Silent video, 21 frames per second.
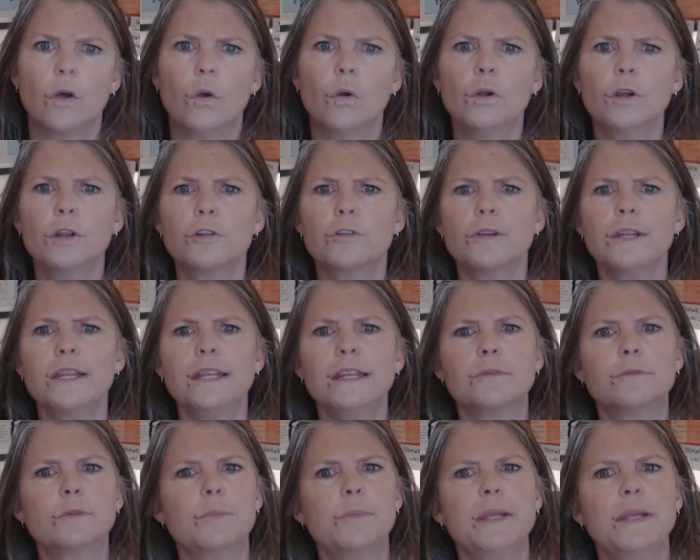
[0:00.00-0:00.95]
Hort agreed
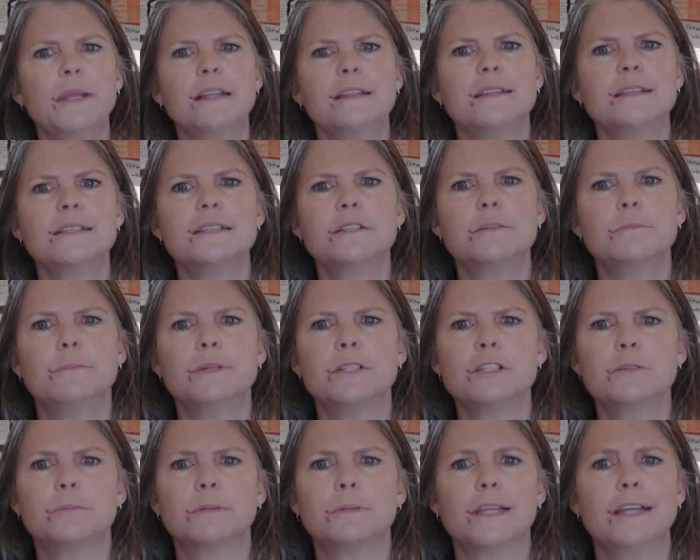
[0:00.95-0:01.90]
and repeated this to
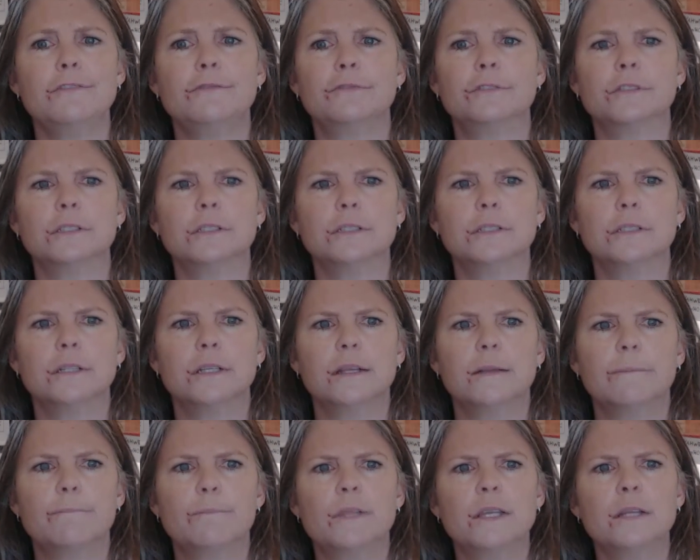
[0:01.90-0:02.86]
Bishop Lightfoot.
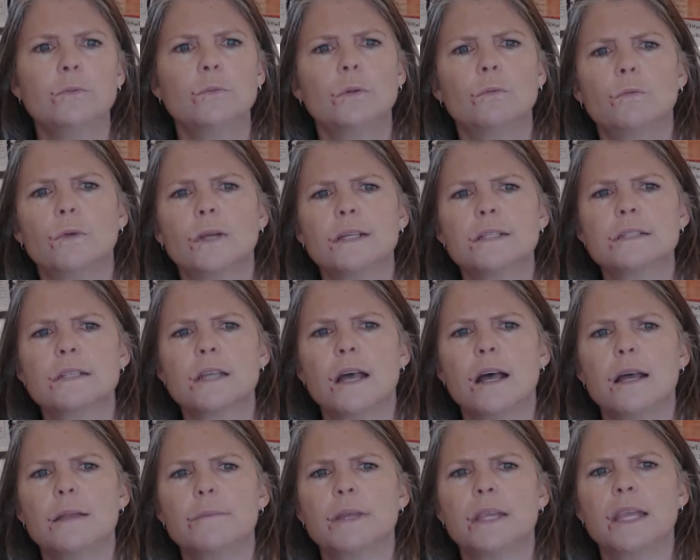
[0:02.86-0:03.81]
Then, when
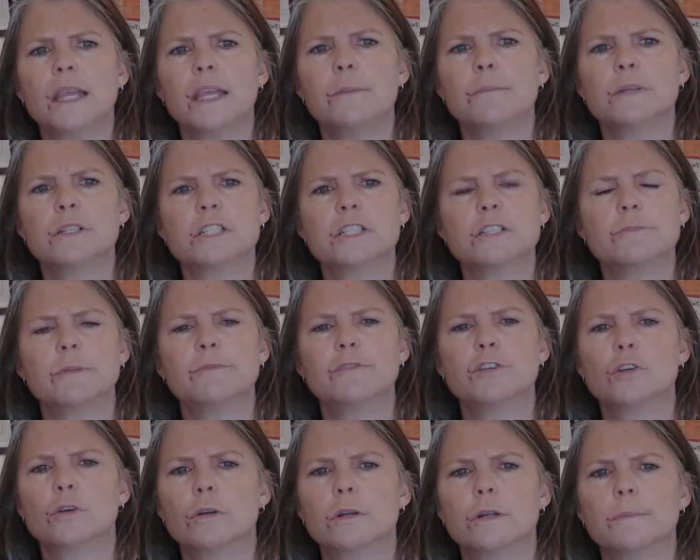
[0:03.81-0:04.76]
Westcott became Bishop of
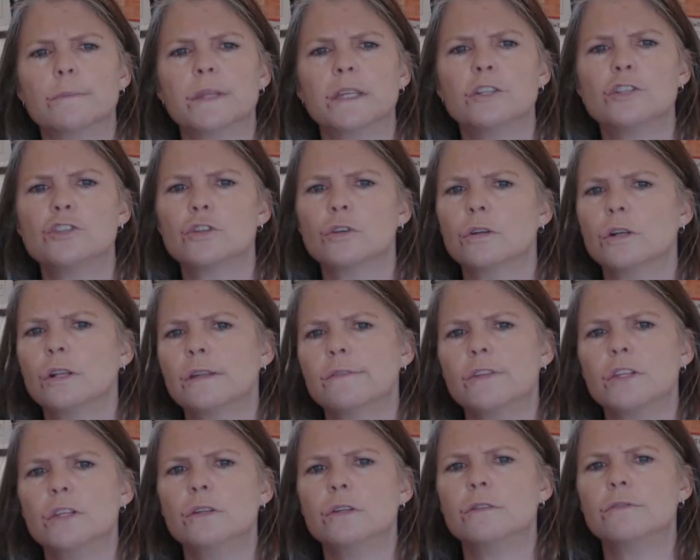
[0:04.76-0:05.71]
Durham, the Journal of
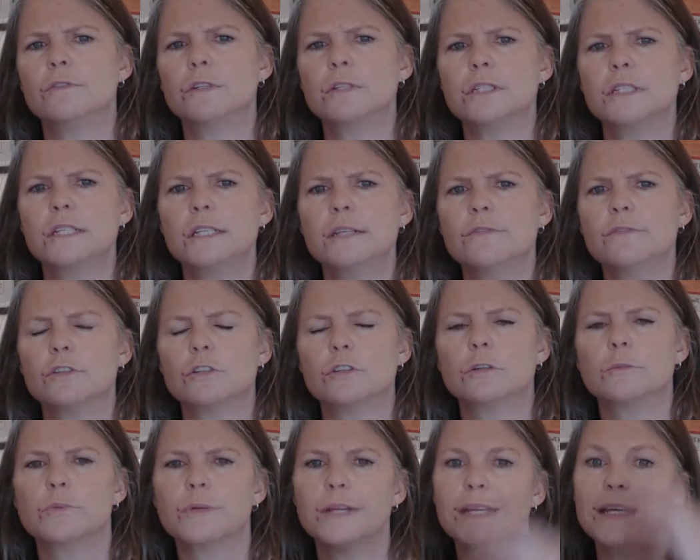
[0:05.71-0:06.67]
the University of
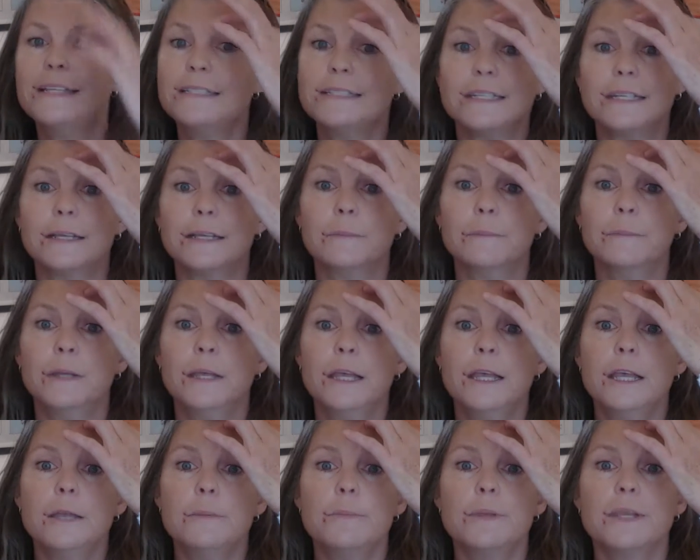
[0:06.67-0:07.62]
Durham praised him
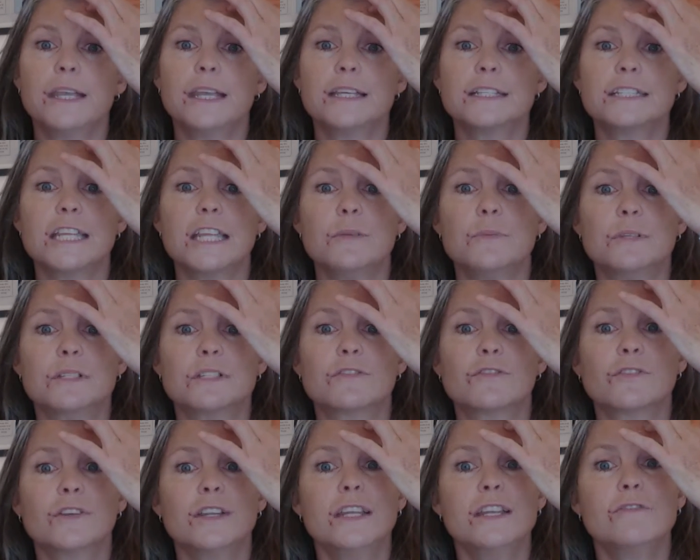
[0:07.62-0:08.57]
because he was
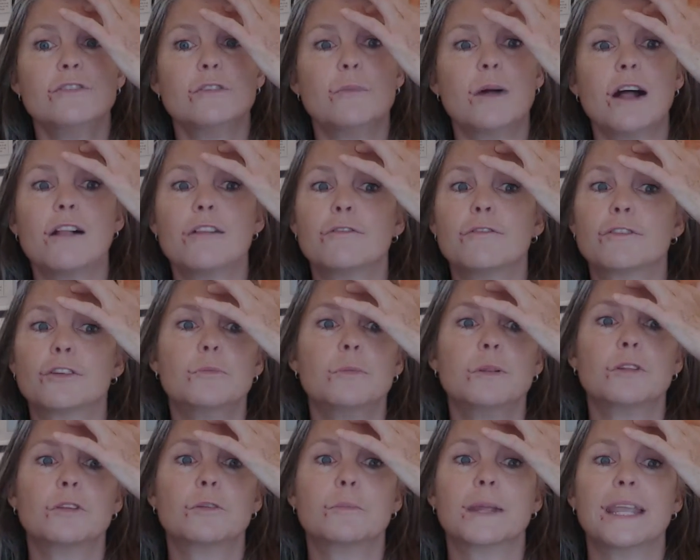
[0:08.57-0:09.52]
free from all
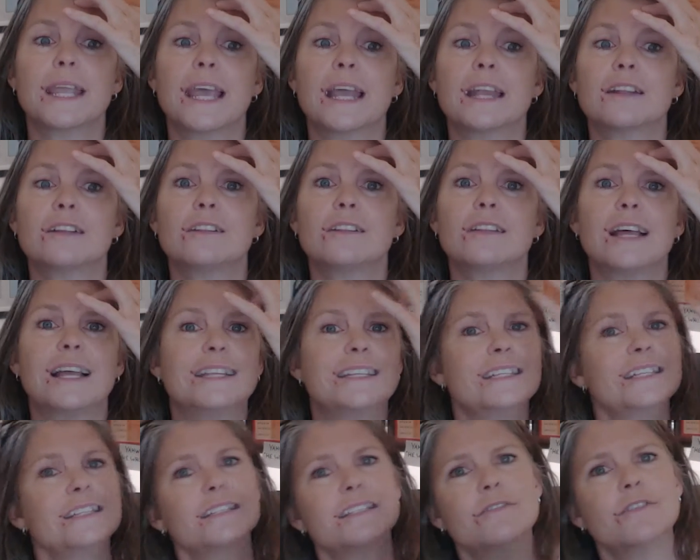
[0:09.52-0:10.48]
verbal or mechanical
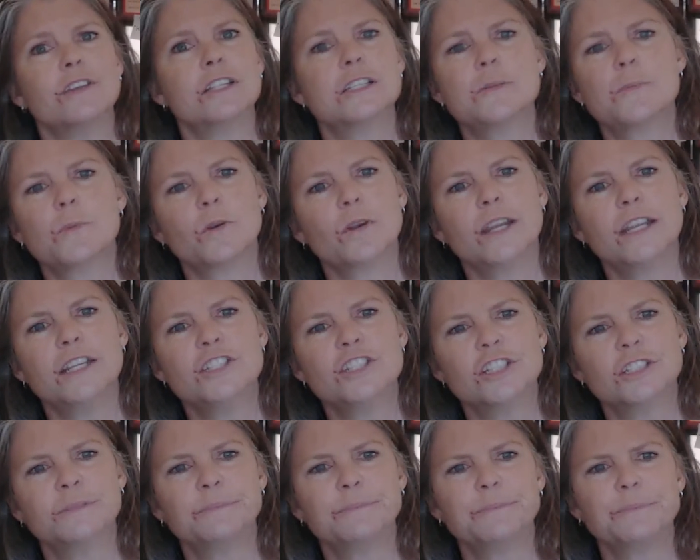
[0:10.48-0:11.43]
ideas of
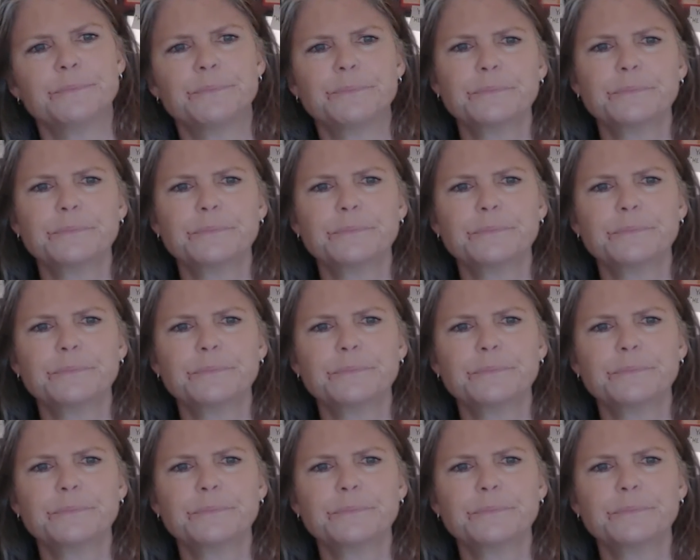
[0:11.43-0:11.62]
inspiration.